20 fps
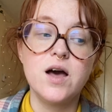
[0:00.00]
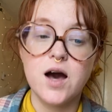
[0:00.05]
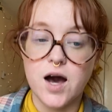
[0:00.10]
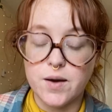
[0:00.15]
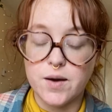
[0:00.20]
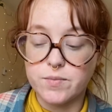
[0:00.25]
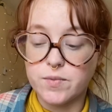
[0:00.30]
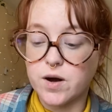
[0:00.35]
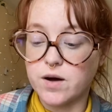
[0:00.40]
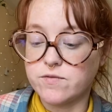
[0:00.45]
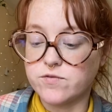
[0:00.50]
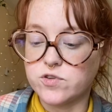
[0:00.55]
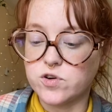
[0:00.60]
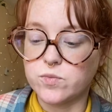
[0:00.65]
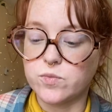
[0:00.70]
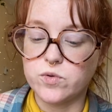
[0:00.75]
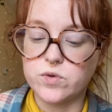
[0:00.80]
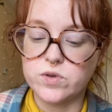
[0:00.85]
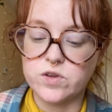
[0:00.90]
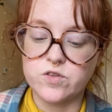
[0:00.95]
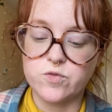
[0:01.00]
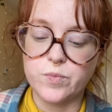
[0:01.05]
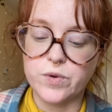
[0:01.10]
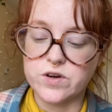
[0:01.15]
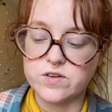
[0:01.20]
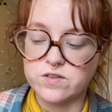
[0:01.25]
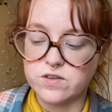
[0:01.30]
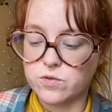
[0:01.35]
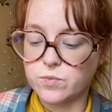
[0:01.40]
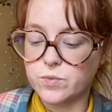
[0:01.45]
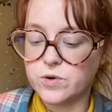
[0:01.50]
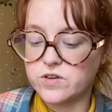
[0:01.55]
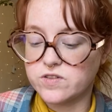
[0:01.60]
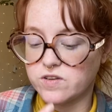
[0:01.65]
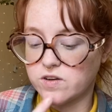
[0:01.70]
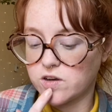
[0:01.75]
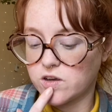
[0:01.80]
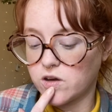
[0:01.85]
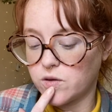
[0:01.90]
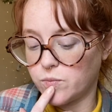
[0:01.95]
I'm comfortable with this person. This
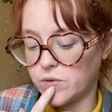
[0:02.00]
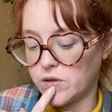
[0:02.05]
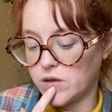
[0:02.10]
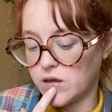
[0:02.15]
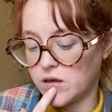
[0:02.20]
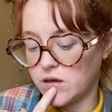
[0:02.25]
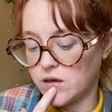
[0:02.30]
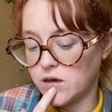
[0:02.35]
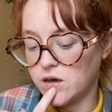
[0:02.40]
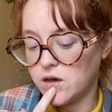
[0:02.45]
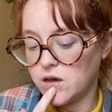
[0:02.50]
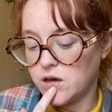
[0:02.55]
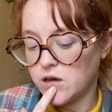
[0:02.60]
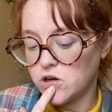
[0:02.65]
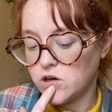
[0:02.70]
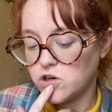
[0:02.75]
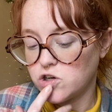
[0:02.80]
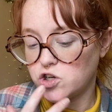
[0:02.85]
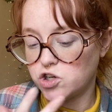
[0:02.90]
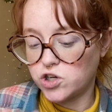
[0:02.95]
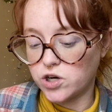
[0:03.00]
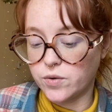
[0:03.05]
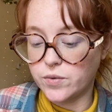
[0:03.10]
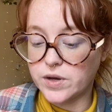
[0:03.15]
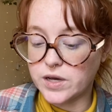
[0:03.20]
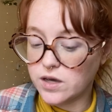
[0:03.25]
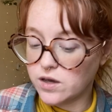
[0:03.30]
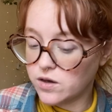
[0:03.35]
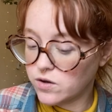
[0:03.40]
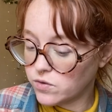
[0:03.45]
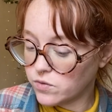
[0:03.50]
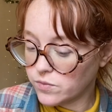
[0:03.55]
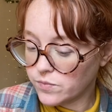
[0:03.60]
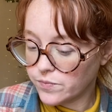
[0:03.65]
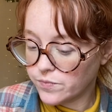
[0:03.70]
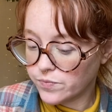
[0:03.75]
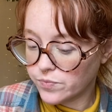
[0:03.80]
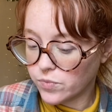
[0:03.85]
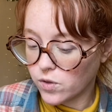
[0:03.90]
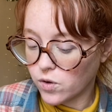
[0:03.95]
person could be showing you
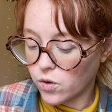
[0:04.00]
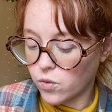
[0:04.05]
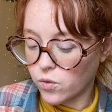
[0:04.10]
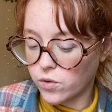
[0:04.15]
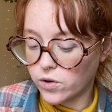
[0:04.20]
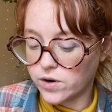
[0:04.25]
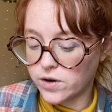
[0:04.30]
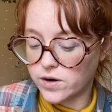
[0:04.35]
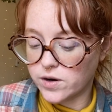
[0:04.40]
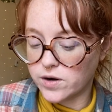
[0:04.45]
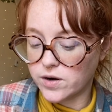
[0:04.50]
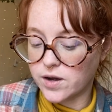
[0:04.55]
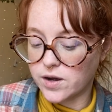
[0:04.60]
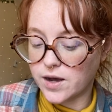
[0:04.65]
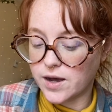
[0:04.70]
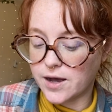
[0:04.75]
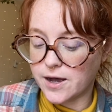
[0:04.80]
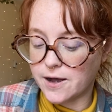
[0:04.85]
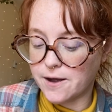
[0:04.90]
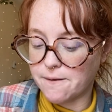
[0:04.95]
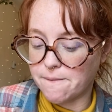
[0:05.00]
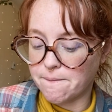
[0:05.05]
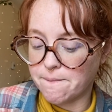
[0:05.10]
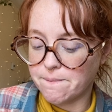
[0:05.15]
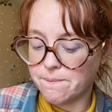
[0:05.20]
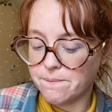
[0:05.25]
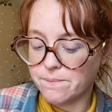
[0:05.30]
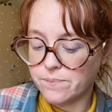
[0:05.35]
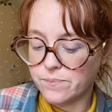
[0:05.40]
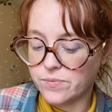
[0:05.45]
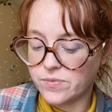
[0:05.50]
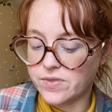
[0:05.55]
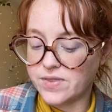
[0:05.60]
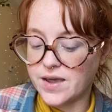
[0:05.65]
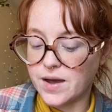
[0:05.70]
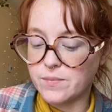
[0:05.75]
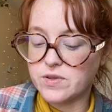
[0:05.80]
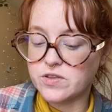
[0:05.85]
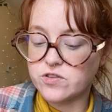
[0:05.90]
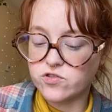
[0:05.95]
or, um,
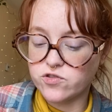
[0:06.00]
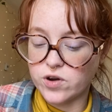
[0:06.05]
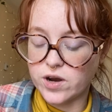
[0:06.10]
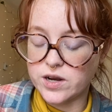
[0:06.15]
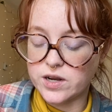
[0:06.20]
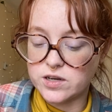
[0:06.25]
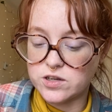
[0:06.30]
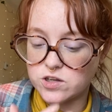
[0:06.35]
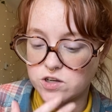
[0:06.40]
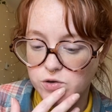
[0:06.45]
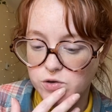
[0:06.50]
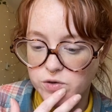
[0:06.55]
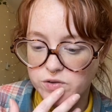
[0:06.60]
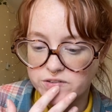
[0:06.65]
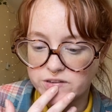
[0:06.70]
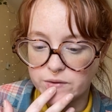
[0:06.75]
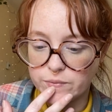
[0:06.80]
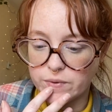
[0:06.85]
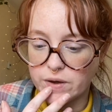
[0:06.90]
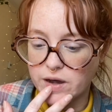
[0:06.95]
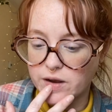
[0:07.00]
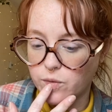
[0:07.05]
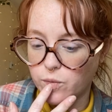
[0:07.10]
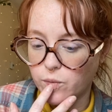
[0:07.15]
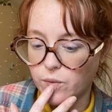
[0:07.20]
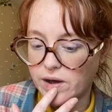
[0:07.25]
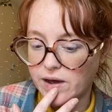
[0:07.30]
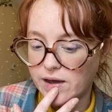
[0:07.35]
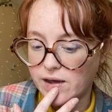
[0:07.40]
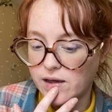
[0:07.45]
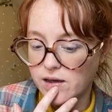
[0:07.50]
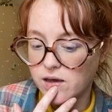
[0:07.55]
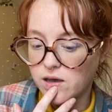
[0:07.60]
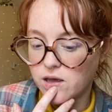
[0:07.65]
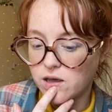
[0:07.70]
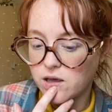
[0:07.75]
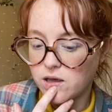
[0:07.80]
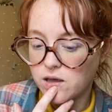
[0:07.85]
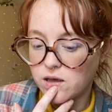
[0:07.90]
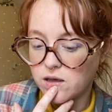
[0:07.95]
demonstrating to you in some kind of way
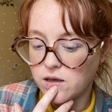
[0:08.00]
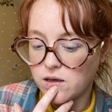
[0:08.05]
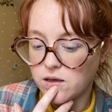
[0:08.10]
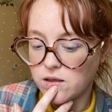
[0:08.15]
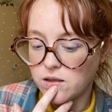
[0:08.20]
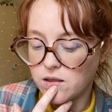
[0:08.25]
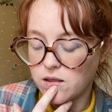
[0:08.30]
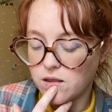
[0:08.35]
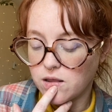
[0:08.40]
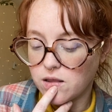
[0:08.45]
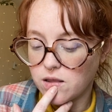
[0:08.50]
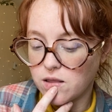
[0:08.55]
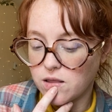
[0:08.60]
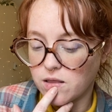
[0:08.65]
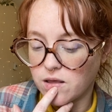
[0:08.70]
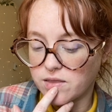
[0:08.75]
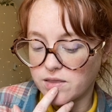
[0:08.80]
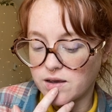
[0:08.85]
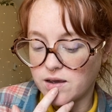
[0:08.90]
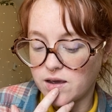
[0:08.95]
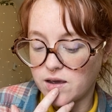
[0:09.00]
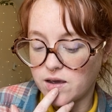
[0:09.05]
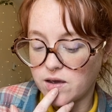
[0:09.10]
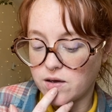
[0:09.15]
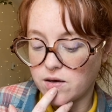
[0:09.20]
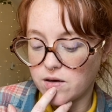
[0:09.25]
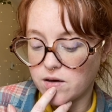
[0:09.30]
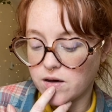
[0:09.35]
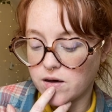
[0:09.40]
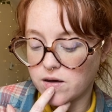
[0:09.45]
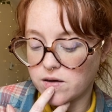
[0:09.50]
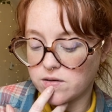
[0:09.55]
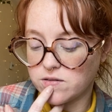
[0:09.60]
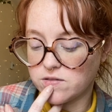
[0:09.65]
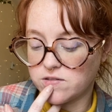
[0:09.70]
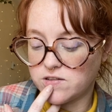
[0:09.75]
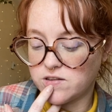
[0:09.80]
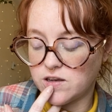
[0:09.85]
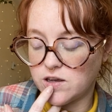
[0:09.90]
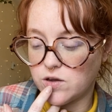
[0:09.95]
that they
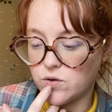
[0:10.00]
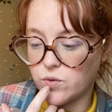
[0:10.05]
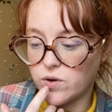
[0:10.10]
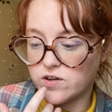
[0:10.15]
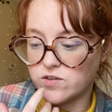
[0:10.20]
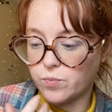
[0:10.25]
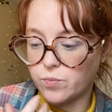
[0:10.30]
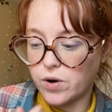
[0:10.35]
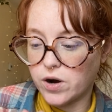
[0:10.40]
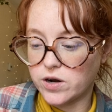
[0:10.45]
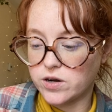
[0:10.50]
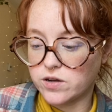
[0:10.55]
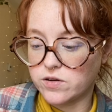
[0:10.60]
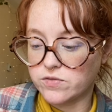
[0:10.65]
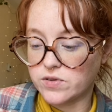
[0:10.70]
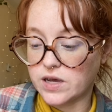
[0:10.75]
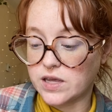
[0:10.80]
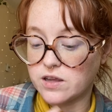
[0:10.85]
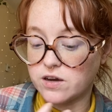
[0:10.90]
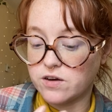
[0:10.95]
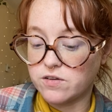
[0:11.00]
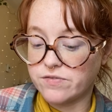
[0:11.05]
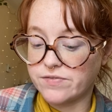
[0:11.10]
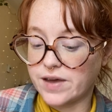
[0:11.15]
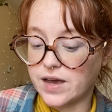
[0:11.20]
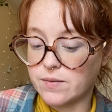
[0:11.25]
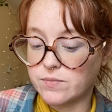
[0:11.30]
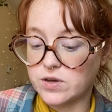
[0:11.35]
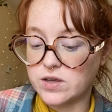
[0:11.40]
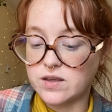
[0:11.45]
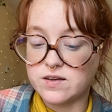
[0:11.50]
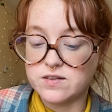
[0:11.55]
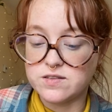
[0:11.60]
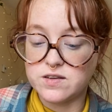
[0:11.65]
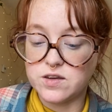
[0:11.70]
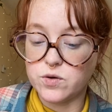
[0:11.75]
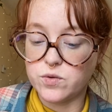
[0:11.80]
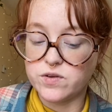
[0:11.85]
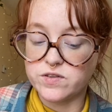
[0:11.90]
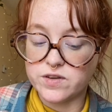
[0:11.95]
see you as part of like their family they
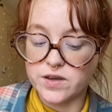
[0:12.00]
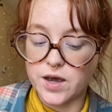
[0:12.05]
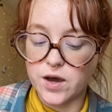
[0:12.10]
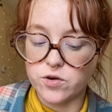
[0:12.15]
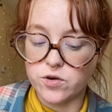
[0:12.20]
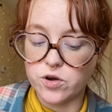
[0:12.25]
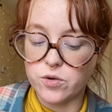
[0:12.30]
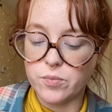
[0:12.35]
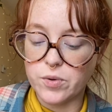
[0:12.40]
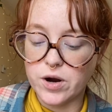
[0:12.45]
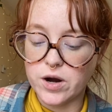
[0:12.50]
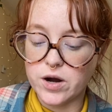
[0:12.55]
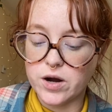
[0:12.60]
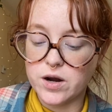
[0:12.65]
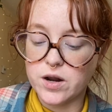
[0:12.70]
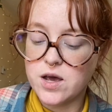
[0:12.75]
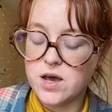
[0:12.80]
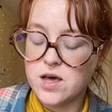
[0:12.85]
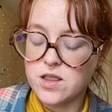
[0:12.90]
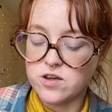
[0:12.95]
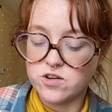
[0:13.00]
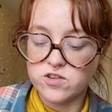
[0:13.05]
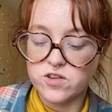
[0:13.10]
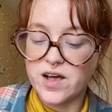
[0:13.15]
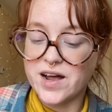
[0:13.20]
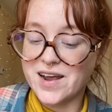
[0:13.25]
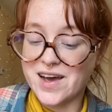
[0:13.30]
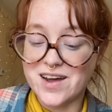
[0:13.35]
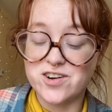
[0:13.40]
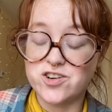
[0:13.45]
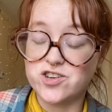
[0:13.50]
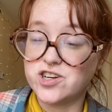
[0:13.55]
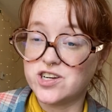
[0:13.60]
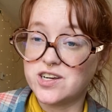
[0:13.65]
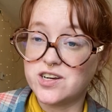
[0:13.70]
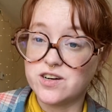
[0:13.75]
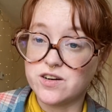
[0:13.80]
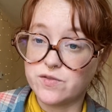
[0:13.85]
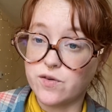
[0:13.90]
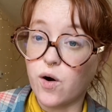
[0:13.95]
see you as a counterpart there's a lot of energy
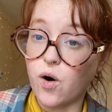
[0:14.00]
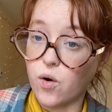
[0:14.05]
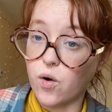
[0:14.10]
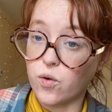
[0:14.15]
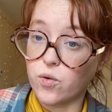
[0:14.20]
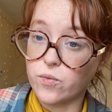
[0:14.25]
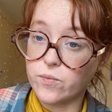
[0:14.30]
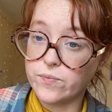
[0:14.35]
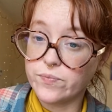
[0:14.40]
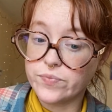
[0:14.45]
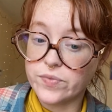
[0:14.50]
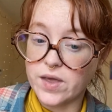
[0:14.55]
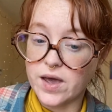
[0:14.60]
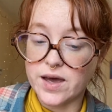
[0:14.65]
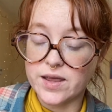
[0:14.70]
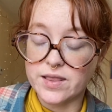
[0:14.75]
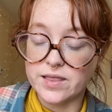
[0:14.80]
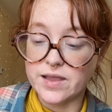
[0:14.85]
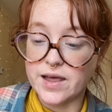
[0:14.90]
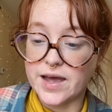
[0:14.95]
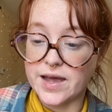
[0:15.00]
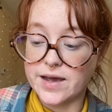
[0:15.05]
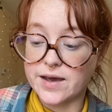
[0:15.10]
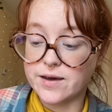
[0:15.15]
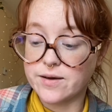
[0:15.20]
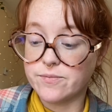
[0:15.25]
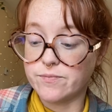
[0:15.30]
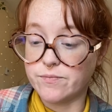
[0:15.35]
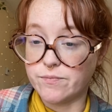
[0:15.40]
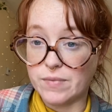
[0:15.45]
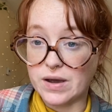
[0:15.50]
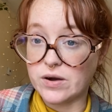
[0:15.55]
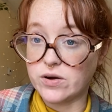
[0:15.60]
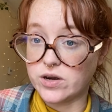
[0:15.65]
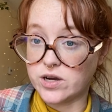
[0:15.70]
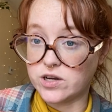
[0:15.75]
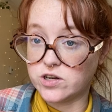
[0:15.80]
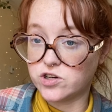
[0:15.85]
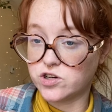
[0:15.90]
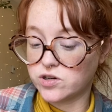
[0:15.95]
here of home and like
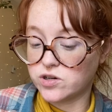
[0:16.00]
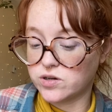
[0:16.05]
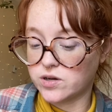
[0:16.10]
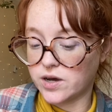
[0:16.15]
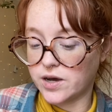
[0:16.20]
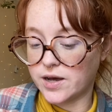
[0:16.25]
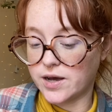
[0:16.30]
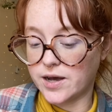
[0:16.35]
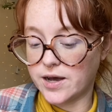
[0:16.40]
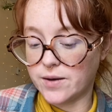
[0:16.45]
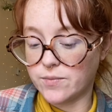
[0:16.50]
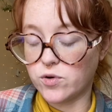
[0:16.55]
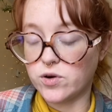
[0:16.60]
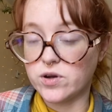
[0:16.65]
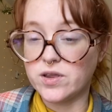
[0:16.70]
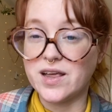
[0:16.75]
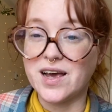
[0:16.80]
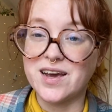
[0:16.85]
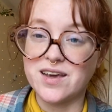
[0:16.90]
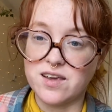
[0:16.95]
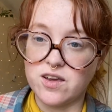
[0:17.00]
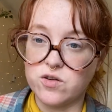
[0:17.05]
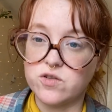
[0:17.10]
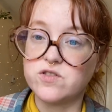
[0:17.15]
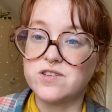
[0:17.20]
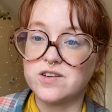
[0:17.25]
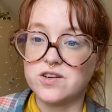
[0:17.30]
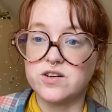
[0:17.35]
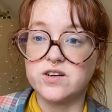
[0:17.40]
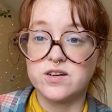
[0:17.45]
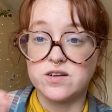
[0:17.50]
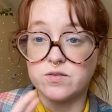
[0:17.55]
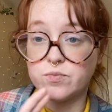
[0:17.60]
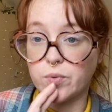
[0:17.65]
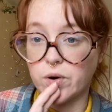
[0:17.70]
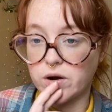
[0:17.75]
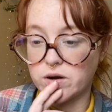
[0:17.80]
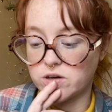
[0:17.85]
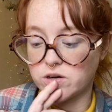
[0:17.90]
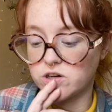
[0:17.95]
marriage um, or like you know serious
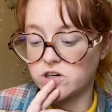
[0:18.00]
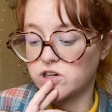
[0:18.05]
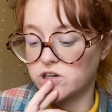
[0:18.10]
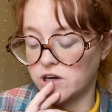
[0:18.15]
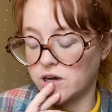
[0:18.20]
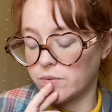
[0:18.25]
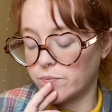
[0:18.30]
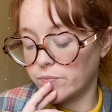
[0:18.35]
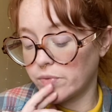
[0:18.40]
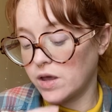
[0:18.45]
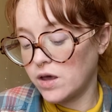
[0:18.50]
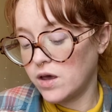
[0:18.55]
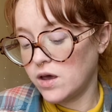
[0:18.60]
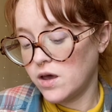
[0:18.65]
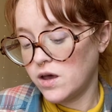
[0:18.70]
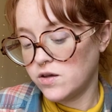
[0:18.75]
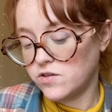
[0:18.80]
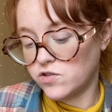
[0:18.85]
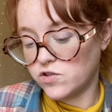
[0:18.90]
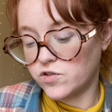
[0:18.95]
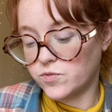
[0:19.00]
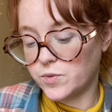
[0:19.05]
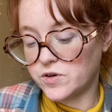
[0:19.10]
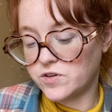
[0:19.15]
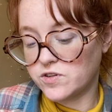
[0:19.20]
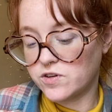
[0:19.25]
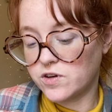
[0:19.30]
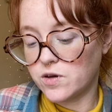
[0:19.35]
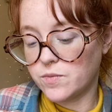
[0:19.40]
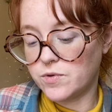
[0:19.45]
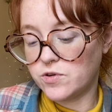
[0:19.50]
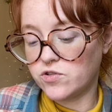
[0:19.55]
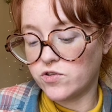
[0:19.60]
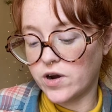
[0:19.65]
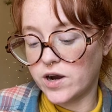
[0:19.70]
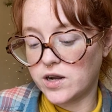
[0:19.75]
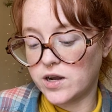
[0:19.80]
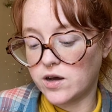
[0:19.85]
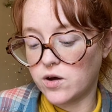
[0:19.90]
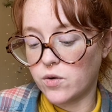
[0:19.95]
partnership so this person could be
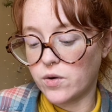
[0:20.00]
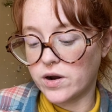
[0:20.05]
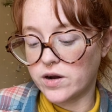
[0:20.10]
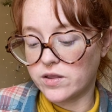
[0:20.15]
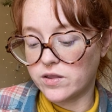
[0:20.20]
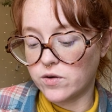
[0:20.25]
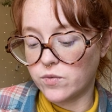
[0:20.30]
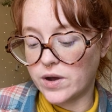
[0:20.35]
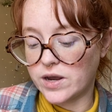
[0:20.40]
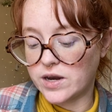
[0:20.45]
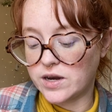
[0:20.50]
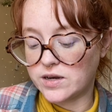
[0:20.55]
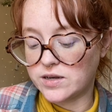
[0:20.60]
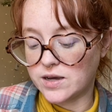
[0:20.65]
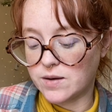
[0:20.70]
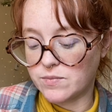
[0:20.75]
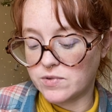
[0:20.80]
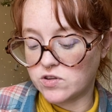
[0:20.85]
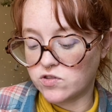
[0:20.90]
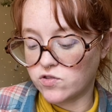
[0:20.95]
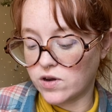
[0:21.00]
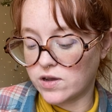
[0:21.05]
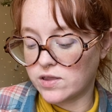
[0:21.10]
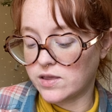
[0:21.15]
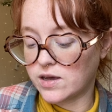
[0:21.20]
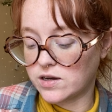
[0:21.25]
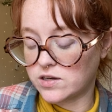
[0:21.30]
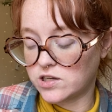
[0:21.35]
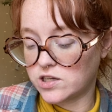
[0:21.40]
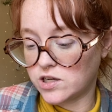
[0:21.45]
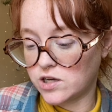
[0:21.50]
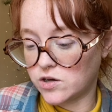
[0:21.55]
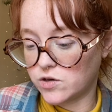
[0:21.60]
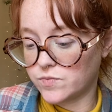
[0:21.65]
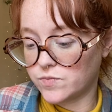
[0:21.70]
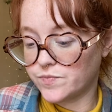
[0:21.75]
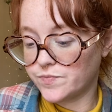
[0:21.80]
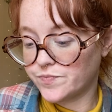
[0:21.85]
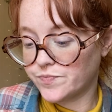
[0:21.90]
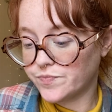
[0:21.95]
trying to go out of their way to demonstrate that to
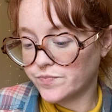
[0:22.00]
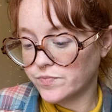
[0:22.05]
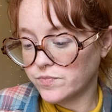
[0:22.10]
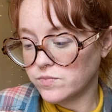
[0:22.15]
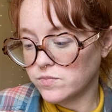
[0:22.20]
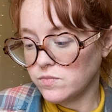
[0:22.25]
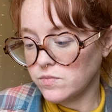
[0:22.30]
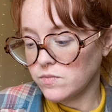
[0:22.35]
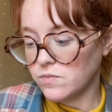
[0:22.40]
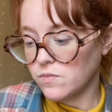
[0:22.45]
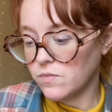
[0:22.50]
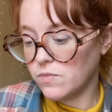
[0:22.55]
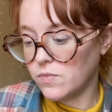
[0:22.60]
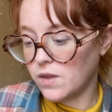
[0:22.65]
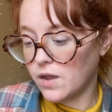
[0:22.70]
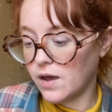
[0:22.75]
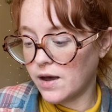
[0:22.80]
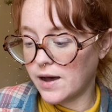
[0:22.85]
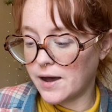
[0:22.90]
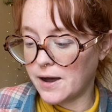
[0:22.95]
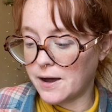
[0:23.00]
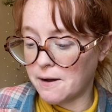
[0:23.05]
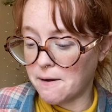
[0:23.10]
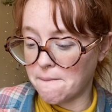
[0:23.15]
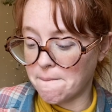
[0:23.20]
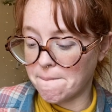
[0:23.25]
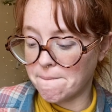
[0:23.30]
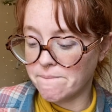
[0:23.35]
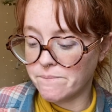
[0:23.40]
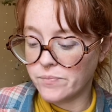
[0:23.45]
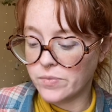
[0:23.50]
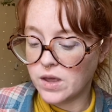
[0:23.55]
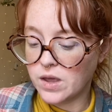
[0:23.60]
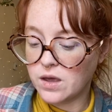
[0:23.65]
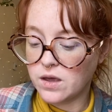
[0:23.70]
you um,